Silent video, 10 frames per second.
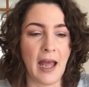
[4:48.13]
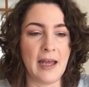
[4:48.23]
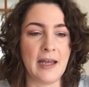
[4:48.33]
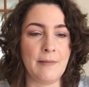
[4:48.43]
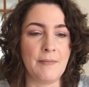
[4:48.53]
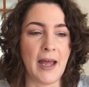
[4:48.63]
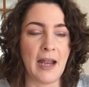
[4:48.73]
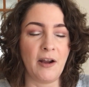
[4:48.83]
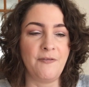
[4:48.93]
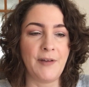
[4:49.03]
And
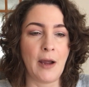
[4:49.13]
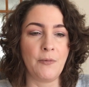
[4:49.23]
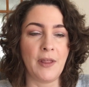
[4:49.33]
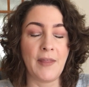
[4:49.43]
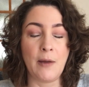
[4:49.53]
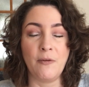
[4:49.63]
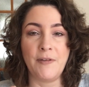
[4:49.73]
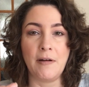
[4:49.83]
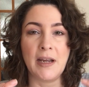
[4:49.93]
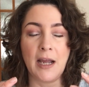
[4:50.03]
I found that they were
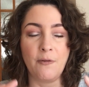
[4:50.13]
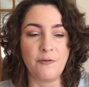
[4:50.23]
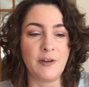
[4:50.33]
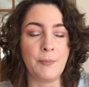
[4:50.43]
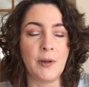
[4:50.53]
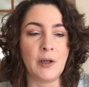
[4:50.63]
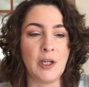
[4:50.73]
very comfortable.